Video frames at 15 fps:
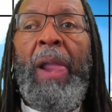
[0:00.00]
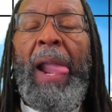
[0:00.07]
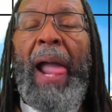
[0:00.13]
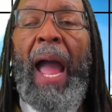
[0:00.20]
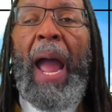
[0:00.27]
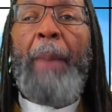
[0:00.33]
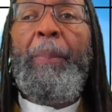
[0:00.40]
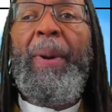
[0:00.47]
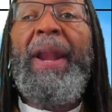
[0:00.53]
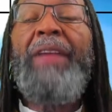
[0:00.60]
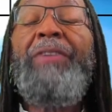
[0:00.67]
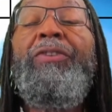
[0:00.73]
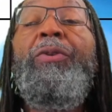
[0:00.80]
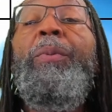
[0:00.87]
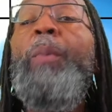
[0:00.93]
I pray
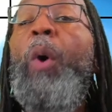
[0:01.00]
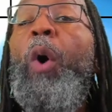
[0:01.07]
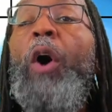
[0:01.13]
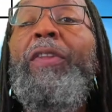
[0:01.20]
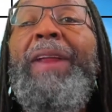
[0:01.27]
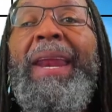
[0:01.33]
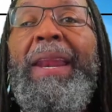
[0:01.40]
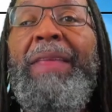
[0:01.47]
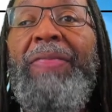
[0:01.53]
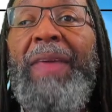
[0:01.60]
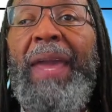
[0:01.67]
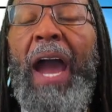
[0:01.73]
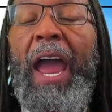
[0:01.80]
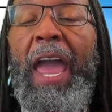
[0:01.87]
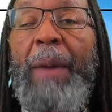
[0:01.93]
that you more than
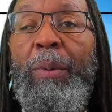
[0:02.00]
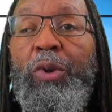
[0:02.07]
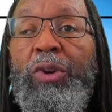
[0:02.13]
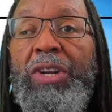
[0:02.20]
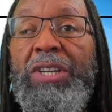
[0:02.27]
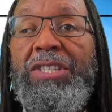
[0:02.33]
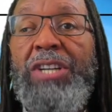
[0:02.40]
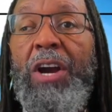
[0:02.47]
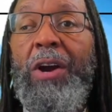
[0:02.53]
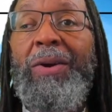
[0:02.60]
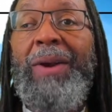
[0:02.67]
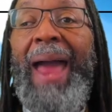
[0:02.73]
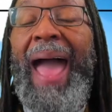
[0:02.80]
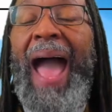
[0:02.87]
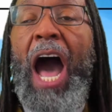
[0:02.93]
anything are able to discern
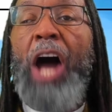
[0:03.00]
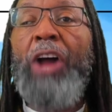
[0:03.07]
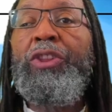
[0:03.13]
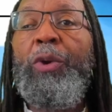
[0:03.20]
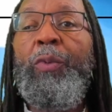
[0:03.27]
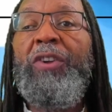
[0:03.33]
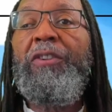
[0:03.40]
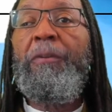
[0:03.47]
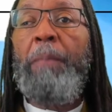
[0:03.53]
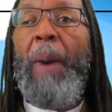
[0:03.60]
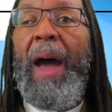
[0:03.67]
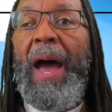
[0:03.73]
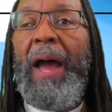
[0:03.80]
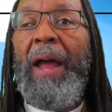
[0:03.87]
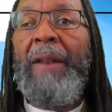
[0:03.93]
how to
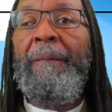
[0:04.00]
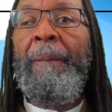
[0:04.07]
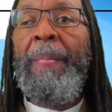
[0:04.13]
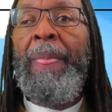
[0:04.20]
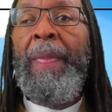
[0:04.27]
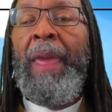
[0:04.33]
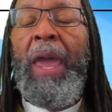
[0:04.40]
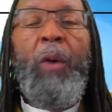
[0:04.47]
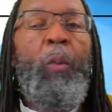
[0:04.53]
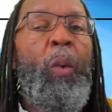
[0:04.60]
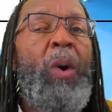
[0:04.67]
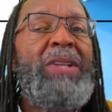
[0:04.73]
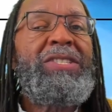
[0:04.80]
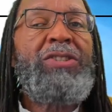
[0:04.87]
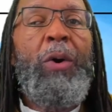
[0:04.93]
respond in
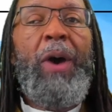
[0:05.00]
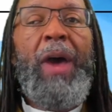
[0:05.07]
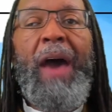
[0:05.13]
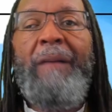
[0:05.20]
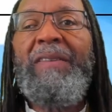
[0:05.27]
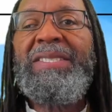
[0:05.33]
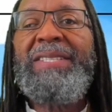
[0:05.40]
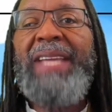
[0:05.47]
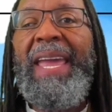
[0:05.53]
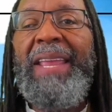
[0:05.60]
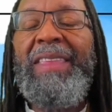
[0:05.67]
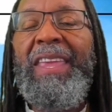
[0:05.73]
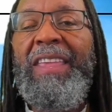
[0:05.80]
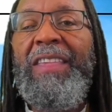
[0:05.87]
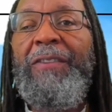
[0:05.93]
whatsoever
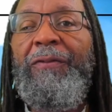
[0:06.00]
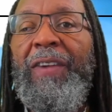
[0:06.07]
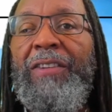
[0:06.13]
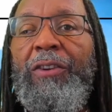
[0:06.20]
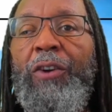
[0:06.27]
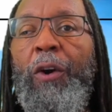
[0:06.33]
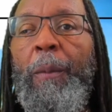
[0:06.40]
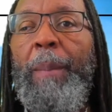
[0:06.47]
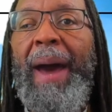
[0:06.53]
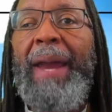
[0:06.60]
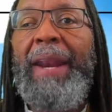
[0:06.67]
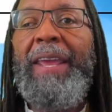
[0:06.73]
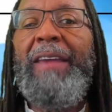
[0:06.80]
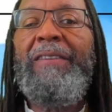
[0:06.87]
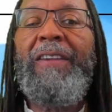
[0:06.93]
state this physical
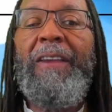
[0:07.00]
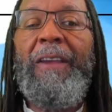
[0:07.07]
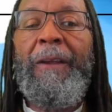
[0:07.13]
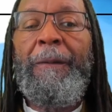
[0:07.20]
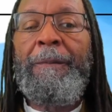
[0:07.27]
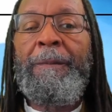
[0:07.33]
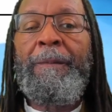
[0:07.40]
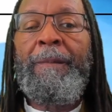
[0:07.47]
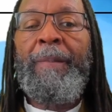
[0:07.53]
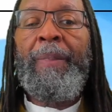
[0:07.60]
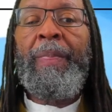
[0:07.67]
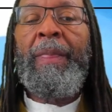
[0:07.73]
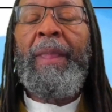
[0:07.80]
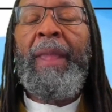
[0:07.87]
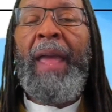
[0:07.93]
body is in.
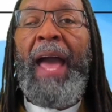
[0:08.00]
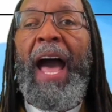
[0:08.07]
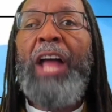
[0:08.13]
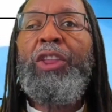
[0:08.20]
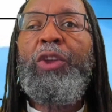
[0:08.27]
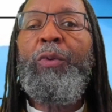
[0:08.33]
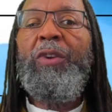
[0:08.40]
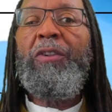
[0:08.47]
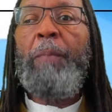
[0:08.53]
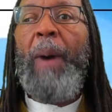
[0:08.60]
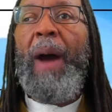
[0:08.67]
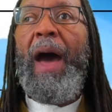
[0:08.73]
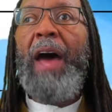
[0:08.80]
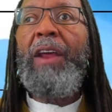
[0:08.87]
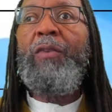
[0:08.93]
How to
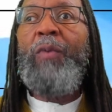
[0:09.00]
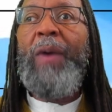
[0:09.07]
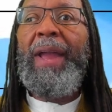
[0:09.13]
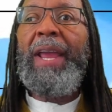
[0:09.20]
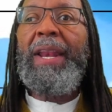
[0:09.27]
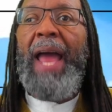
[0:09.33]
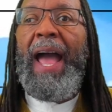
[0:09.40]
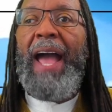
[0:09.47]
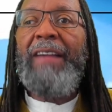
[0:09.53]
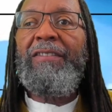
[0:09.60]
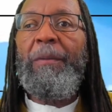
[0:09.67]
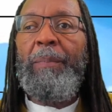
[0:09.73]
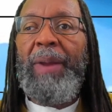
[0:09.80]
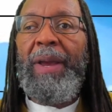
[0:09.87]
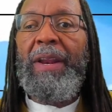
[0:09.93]
respond and recognize the
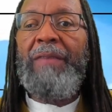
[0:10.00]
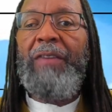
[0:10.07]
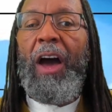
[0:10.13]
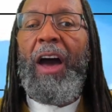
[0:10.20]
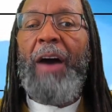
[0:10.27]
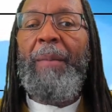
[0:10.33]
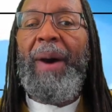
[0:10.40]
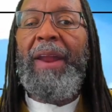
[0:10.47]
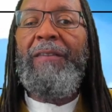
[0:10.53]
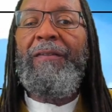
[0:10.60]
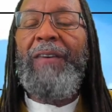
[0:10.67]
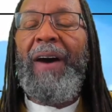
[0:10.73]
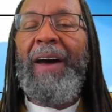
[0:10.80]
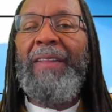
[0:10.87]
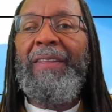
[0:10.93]
plan of the Almighty
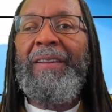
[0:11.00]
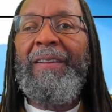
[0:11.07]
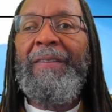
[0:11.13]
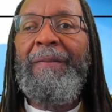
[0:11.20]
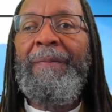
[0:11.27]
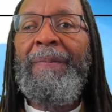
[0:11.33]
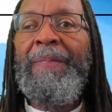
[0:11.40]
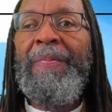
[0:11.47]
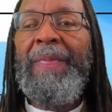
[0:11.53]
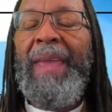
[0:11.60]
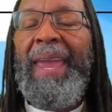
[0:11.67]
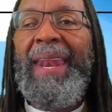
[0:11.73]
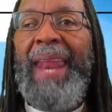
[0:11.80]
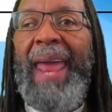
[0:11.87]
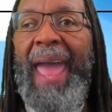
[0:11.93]
Father
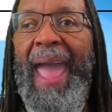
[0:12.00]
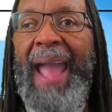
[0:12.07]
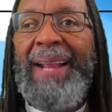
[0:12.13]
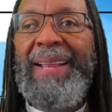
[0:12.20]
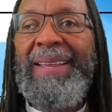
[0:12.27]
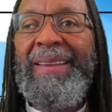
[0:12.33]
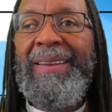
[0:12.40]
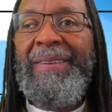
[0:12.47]
and act